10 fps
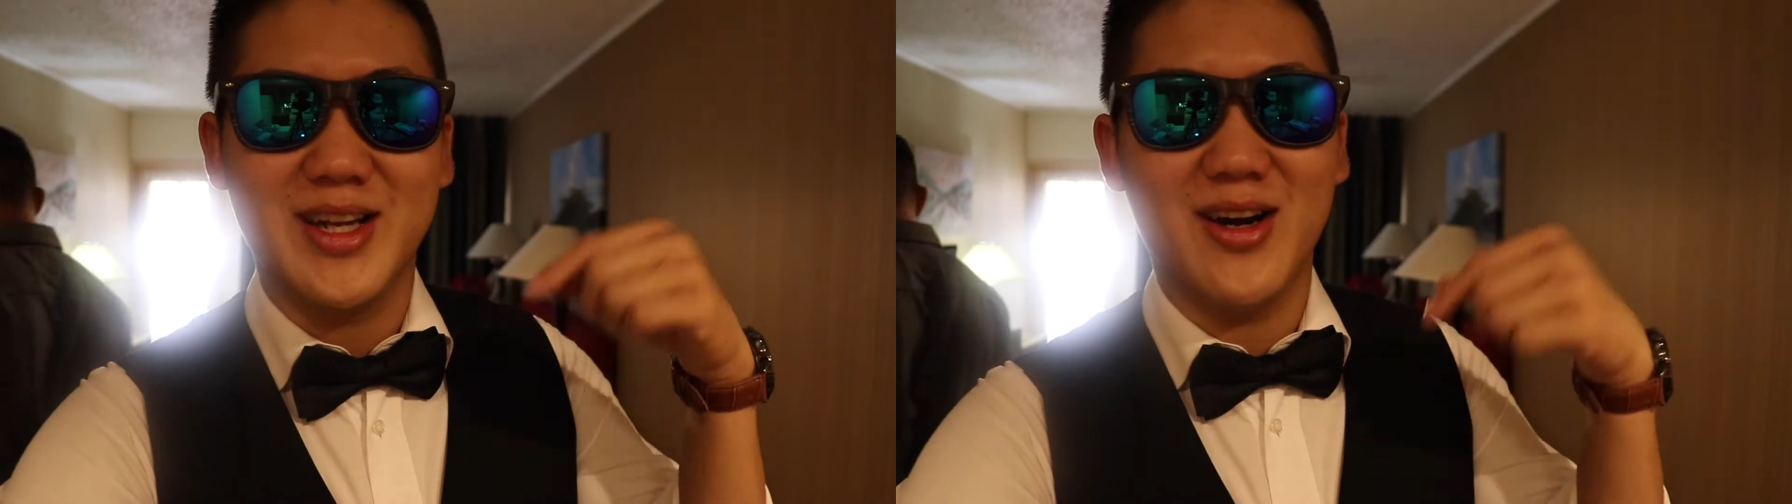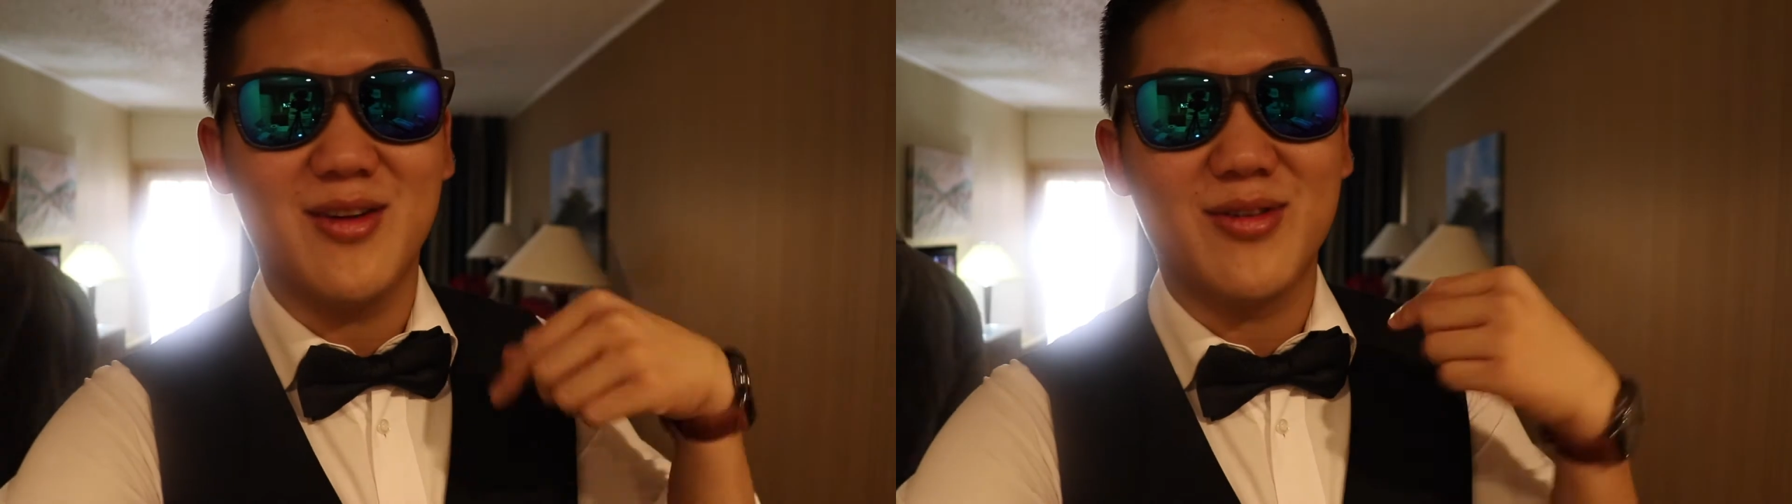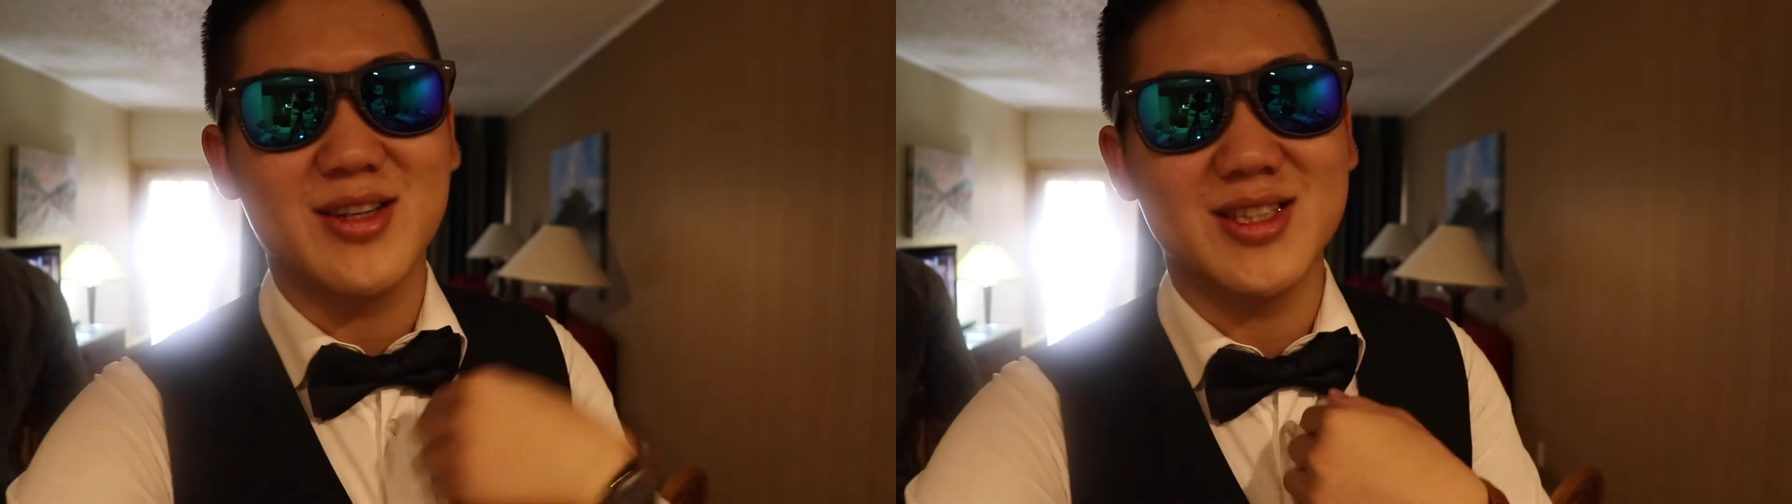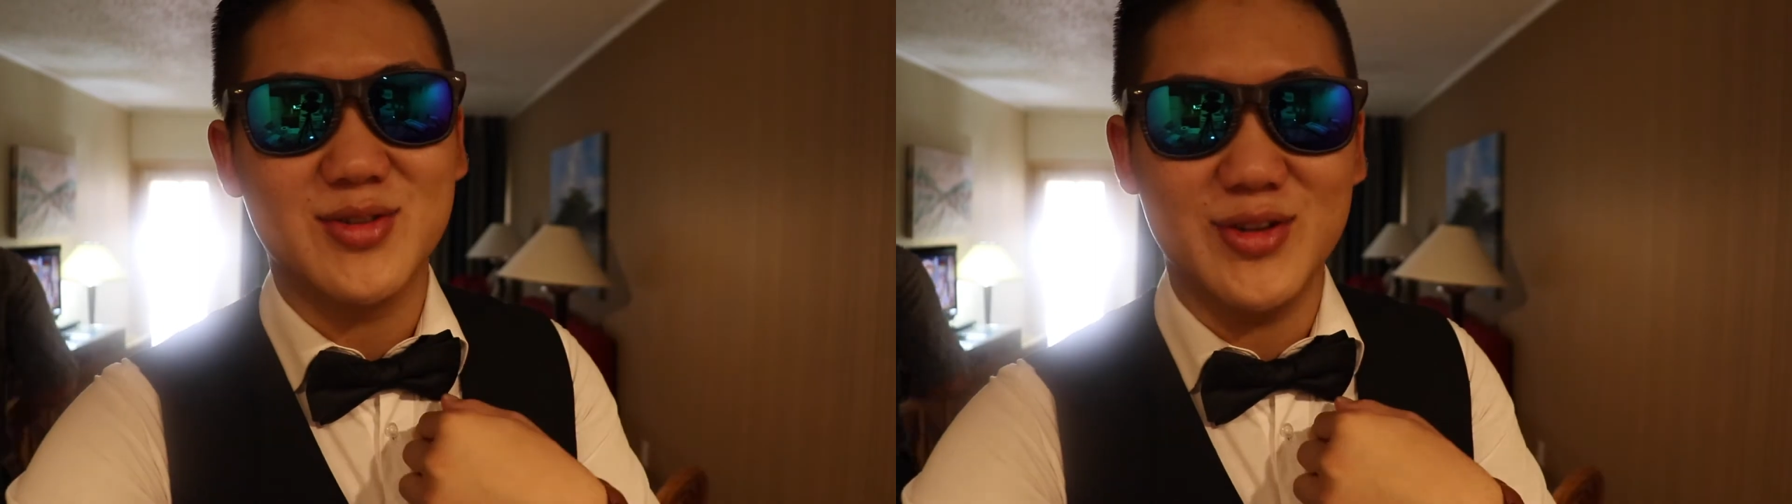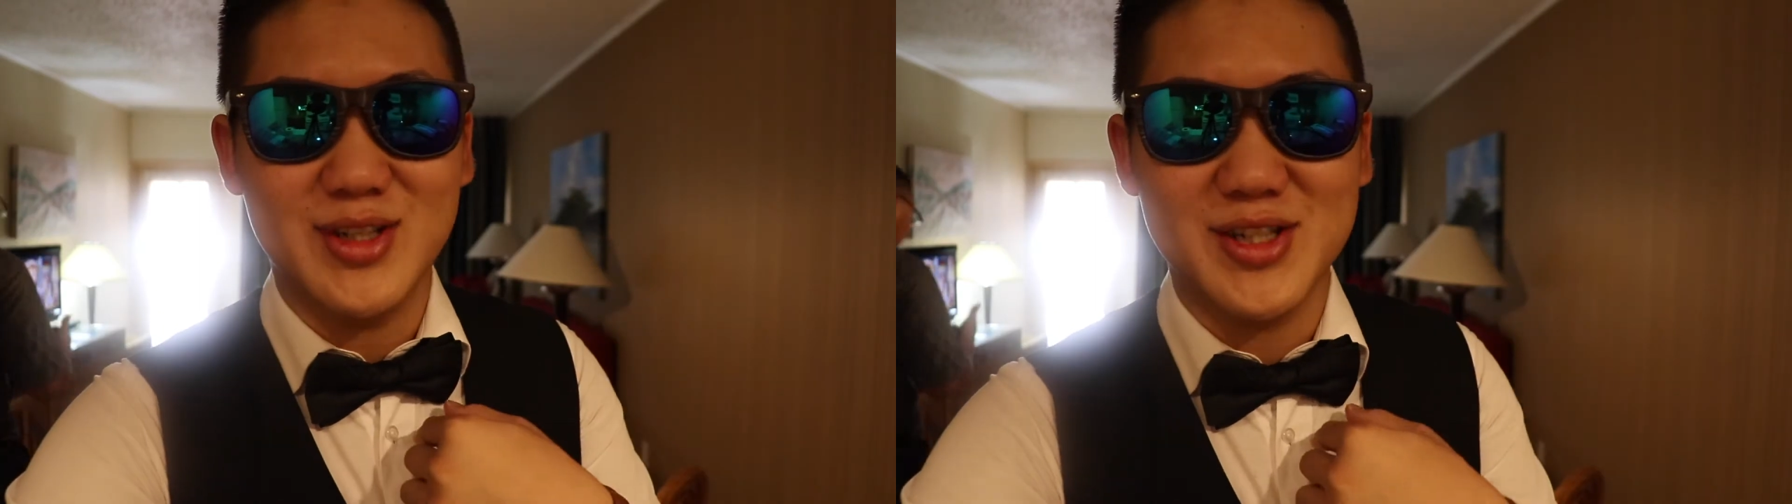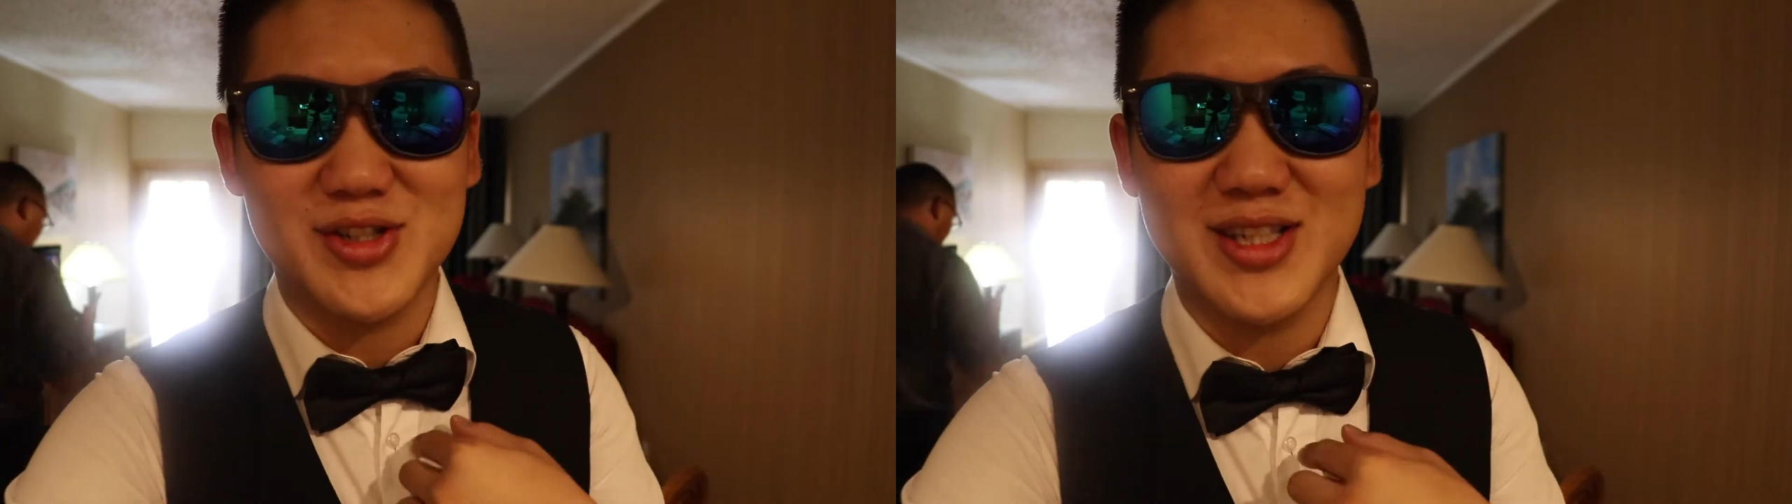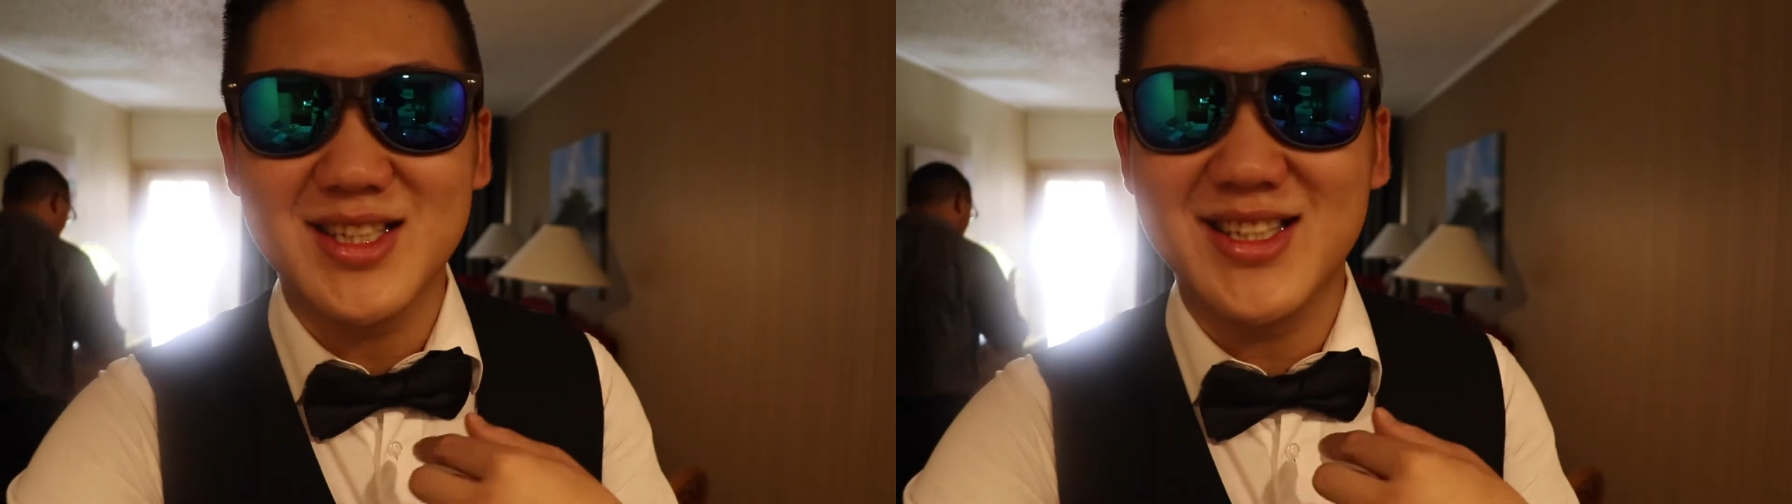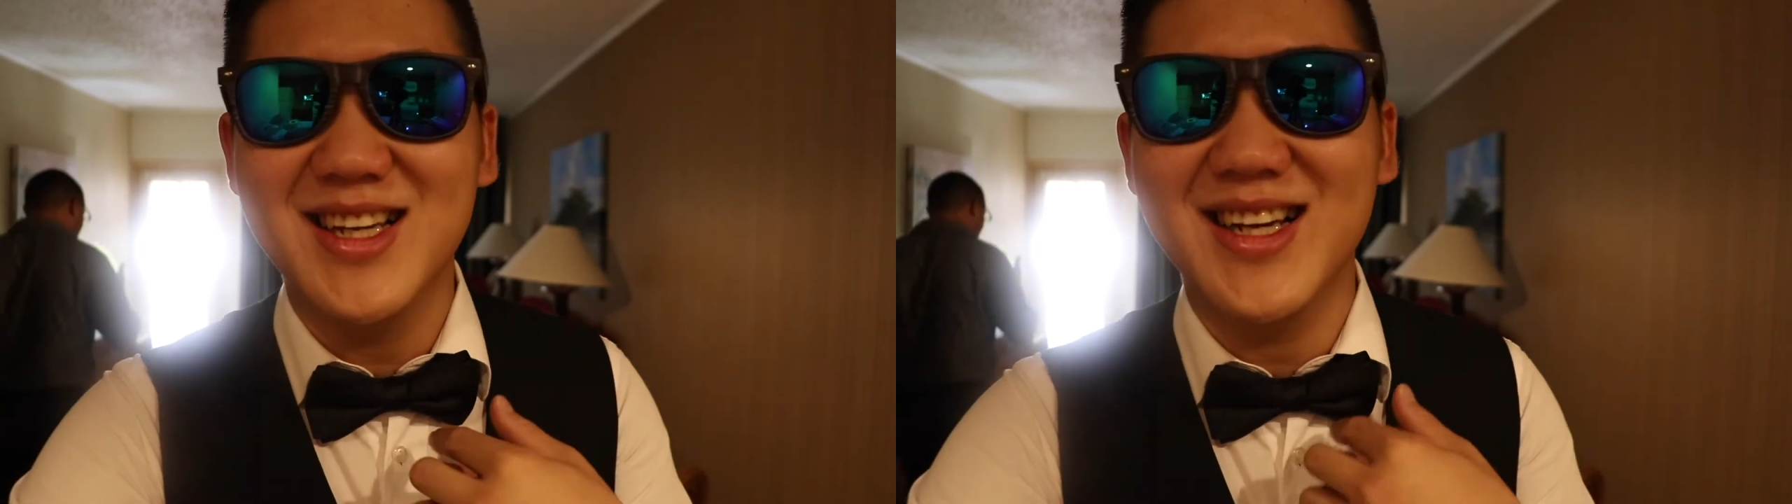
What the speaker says: They offered us food and drinks.